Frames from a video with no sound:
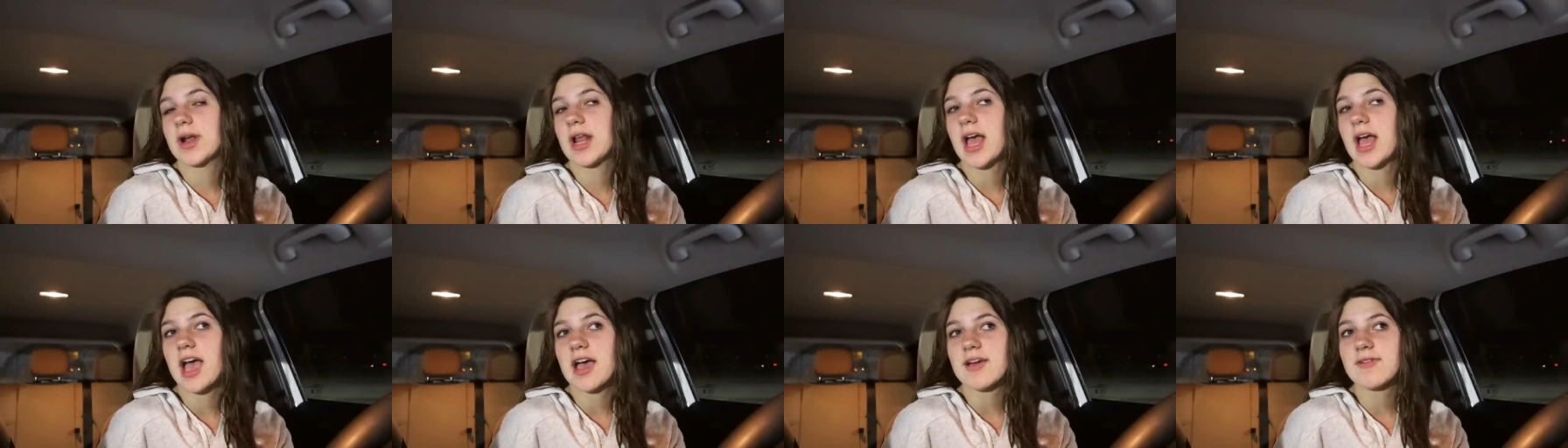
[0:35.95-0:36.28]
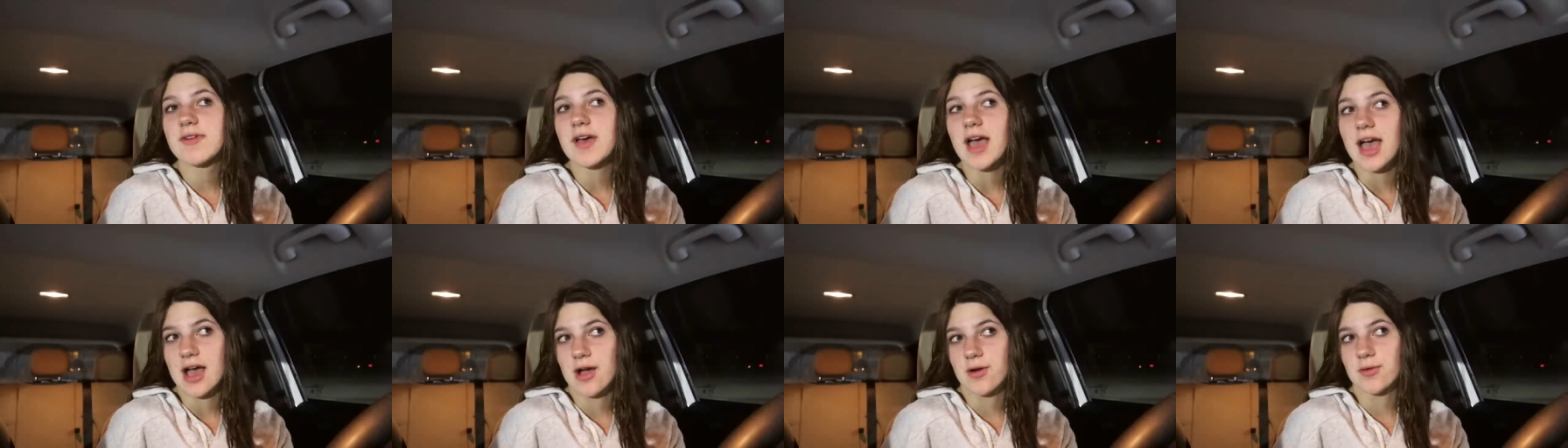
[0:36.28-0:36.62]
and a half
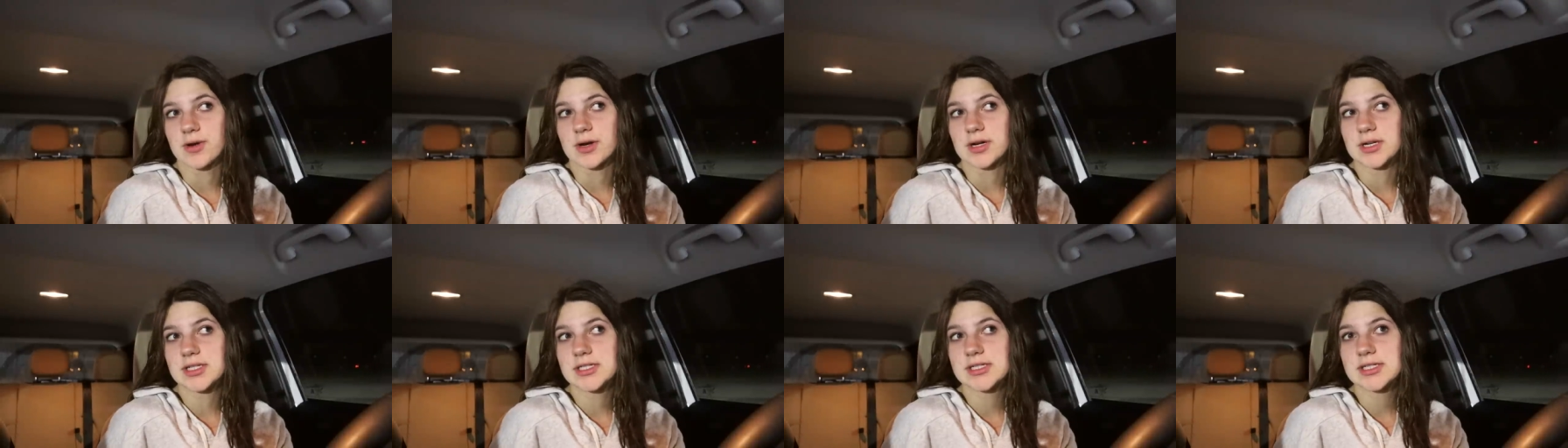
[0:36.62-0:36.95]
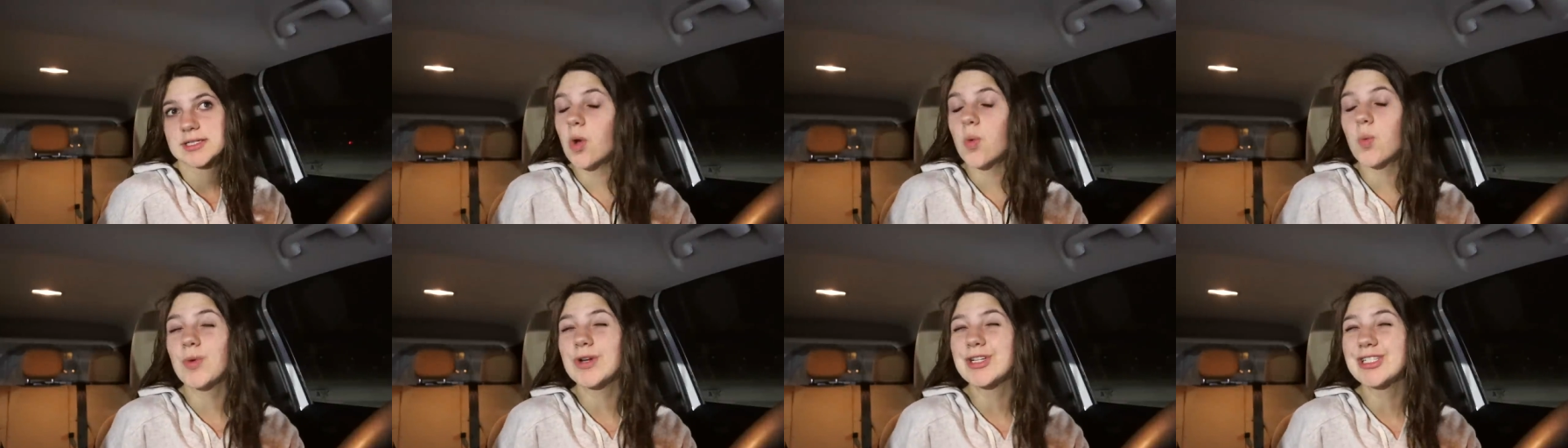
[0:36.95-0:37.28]

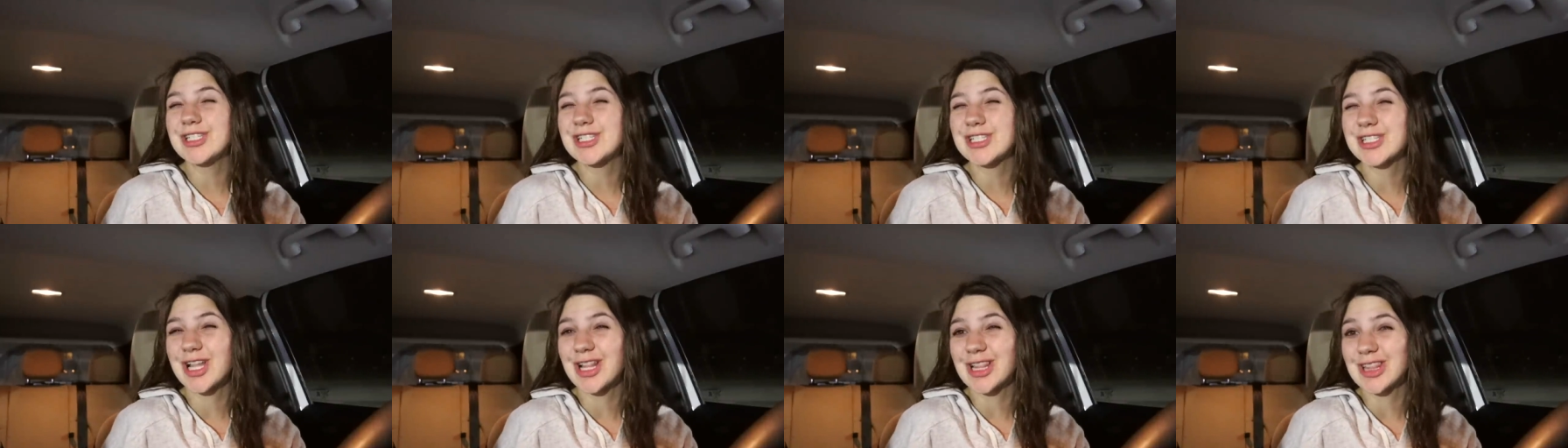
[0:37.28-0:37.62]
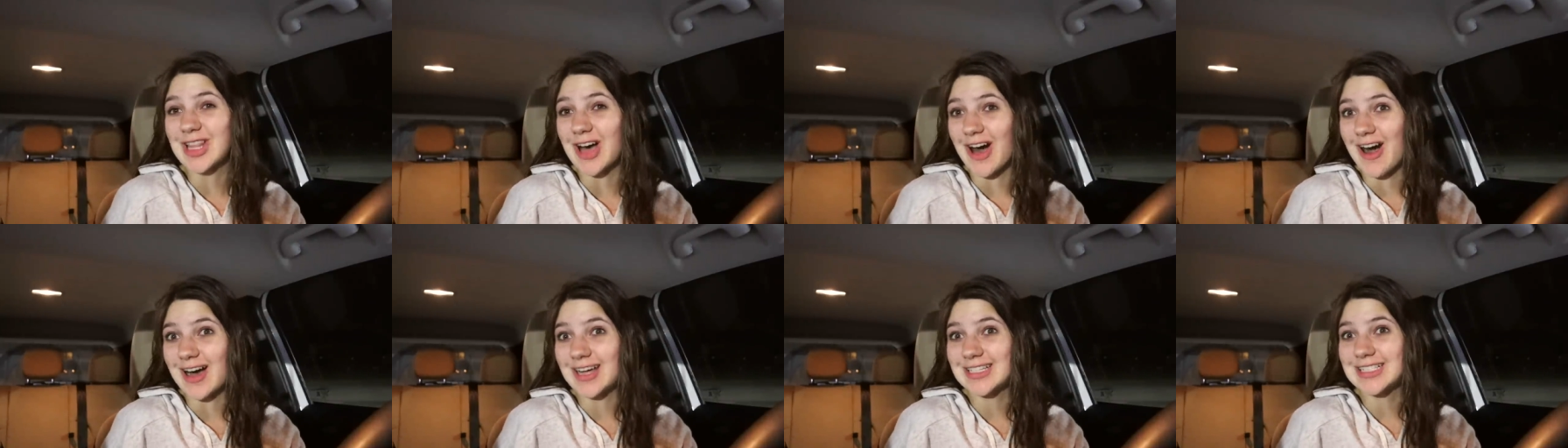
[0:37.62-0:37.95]
hours, which is a
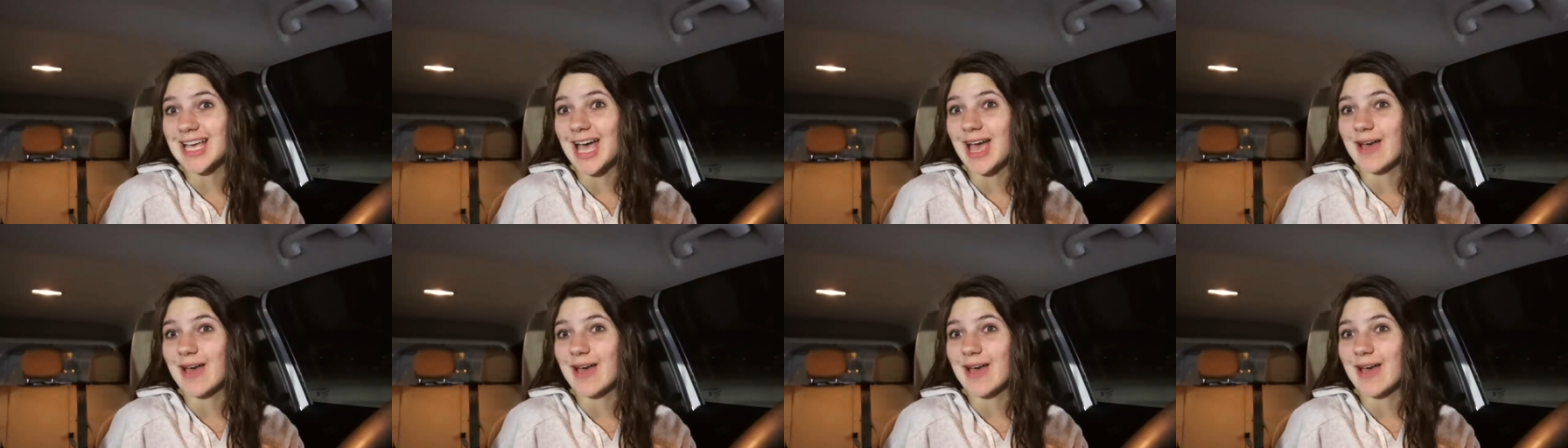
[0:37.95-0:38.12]
lot.